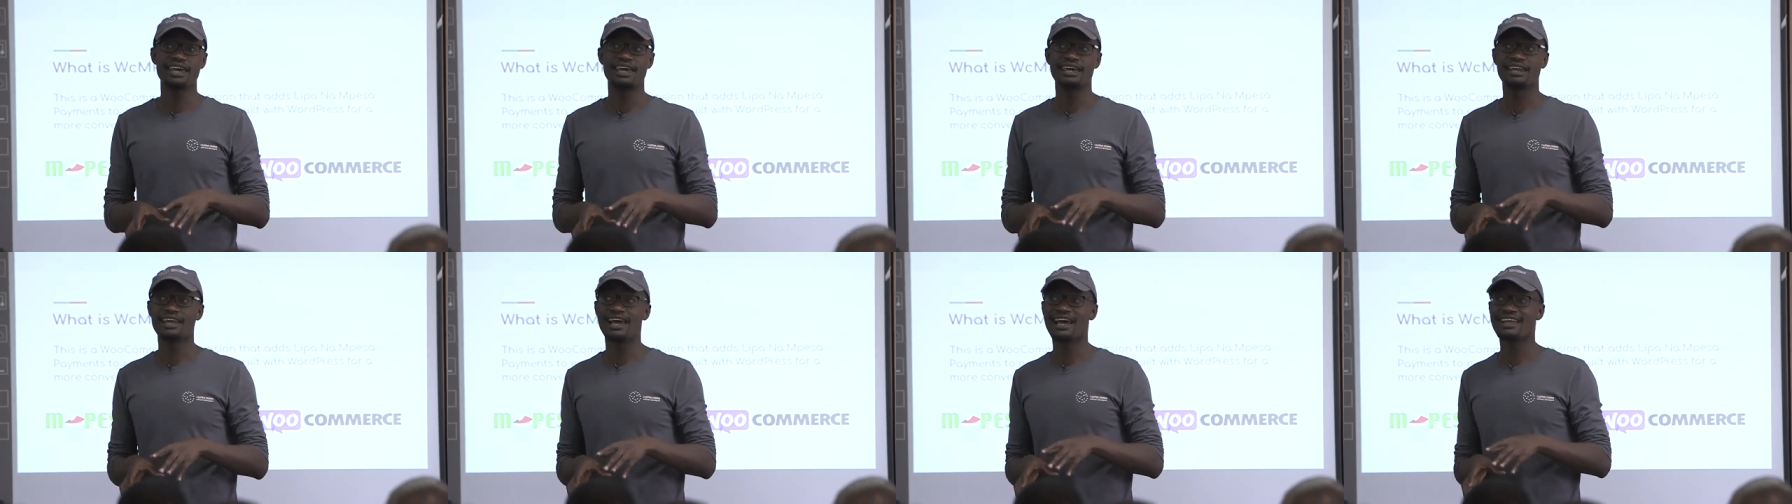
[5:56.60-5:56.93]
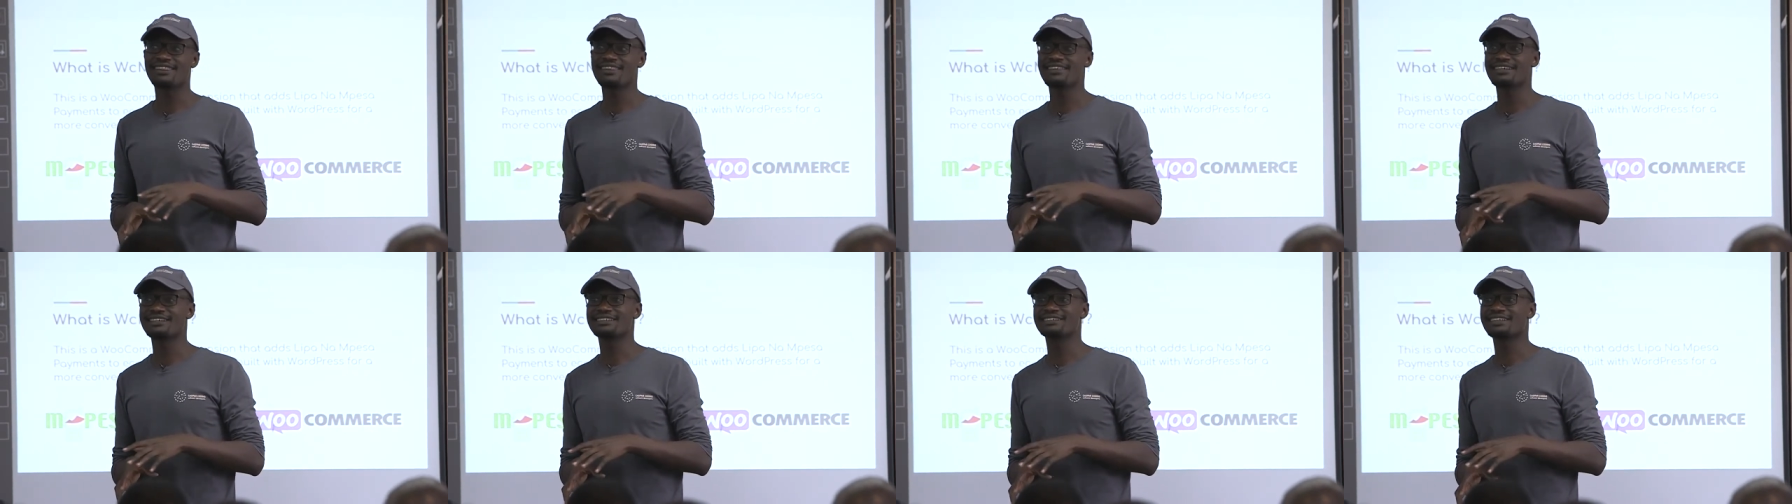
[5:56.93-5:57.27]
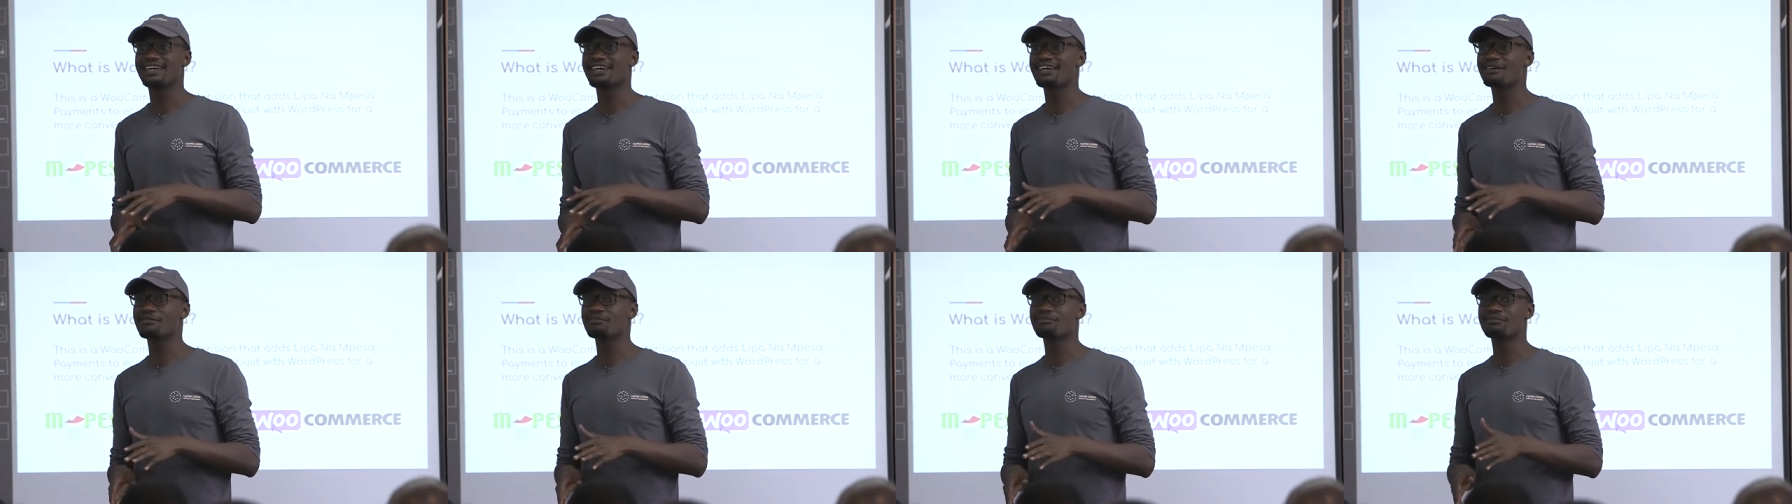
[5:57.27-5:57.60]
And at the
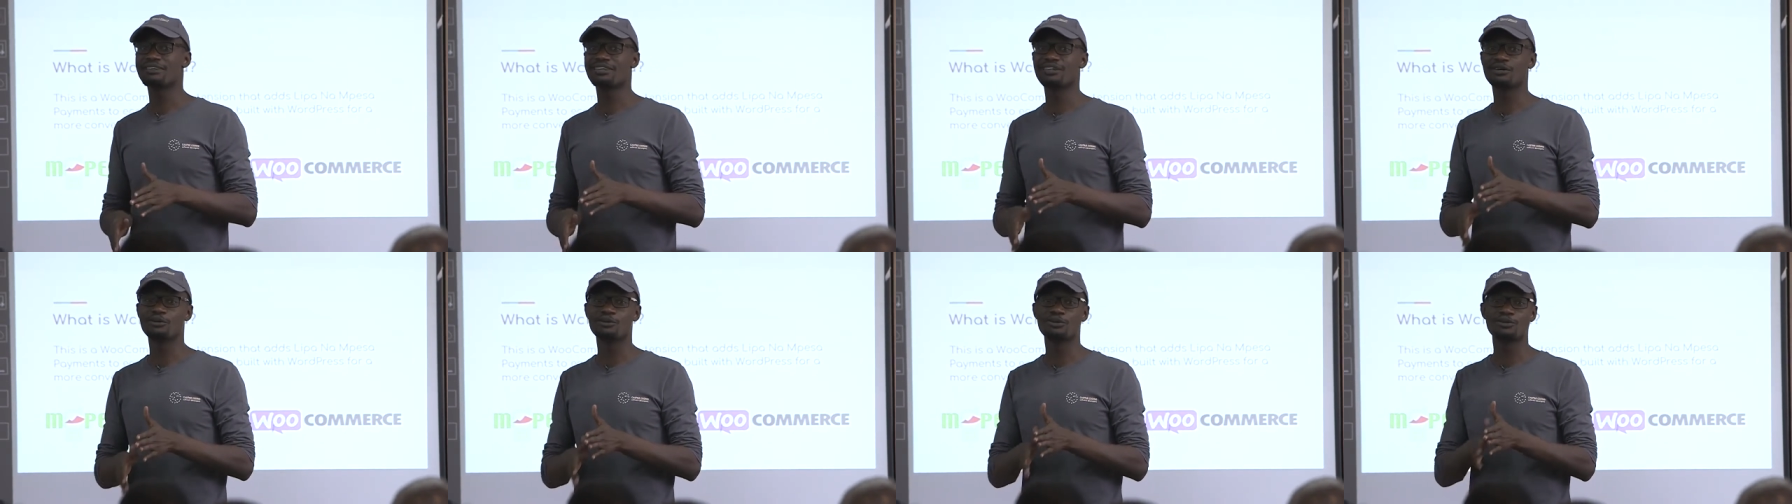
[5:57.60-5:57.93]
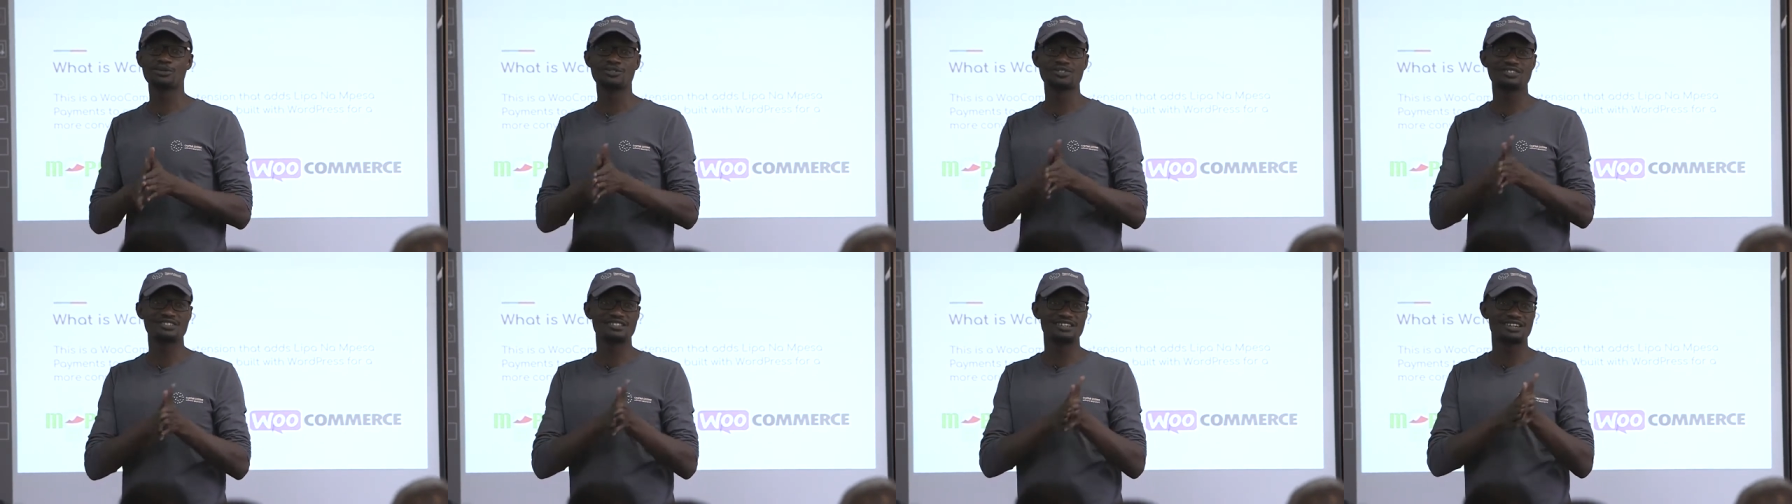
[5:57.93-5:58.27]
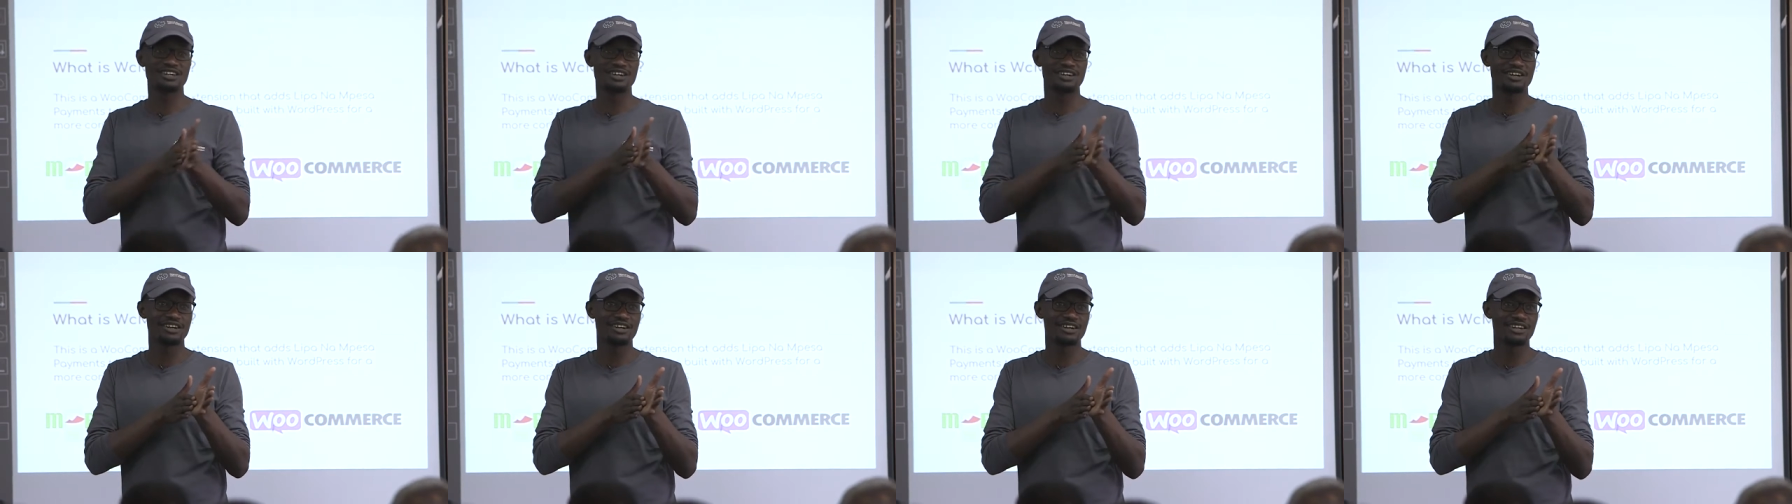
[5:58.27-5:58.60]
time, there, was
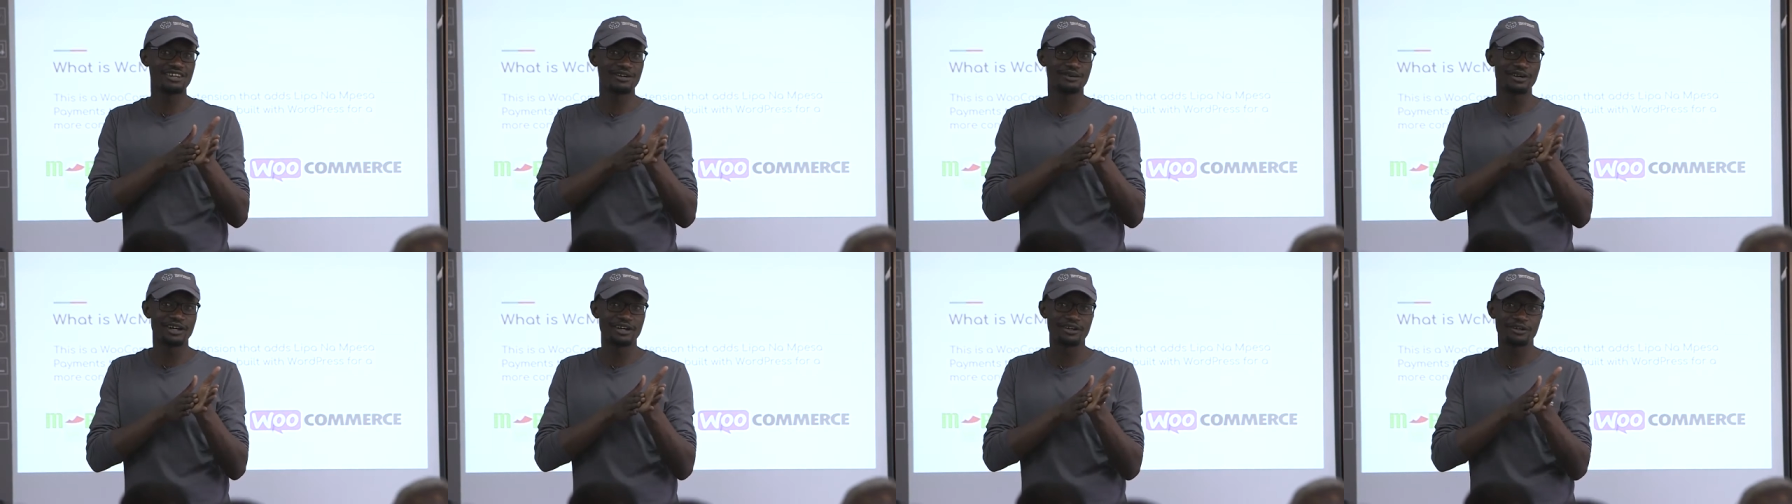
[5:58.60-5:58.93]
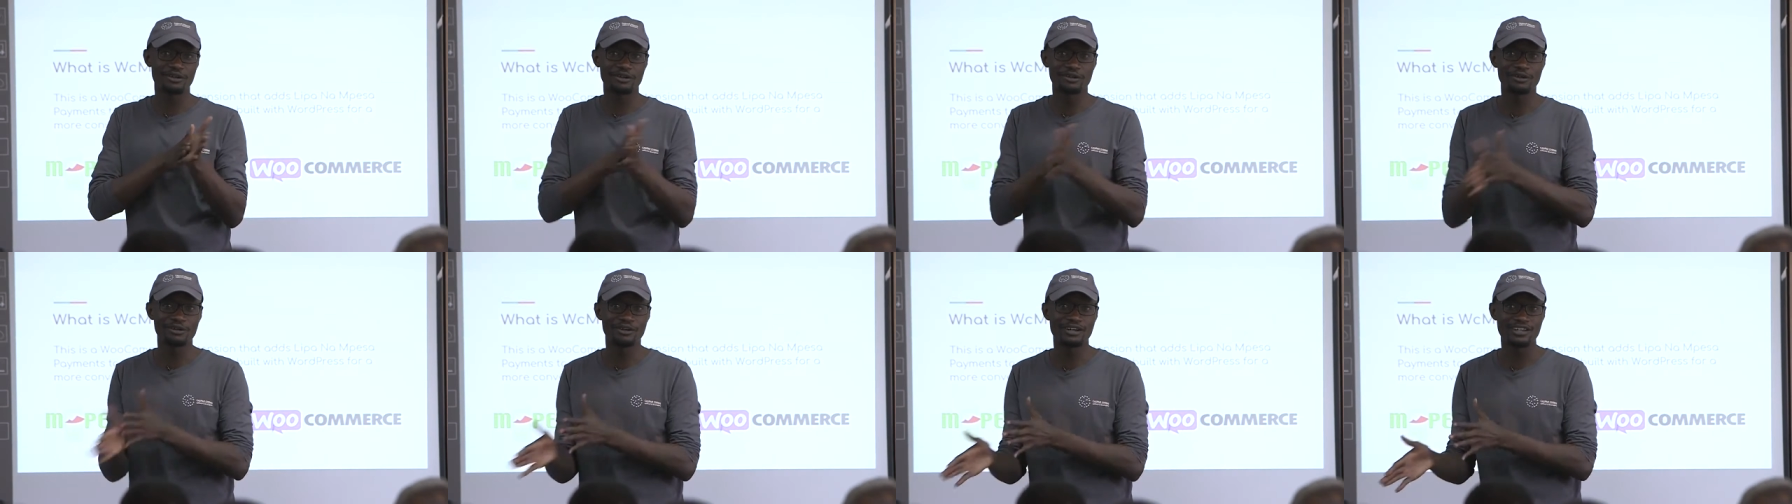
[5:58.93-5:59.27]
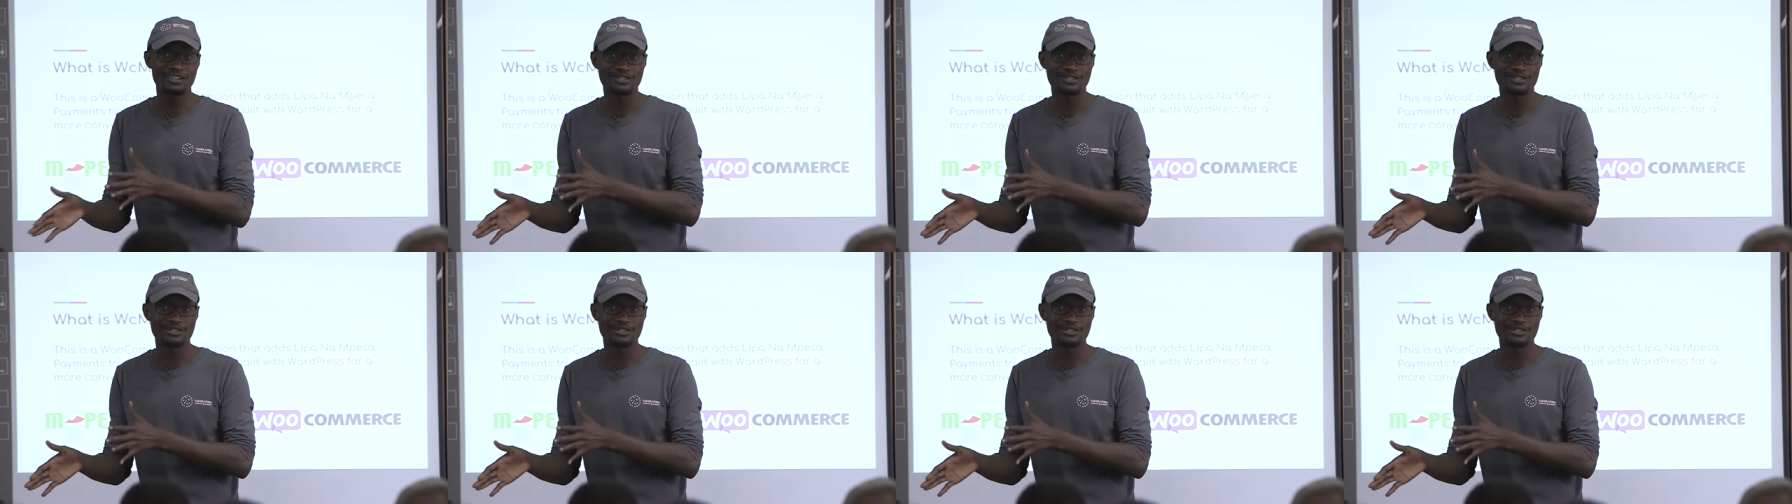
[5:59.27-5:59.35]
there were no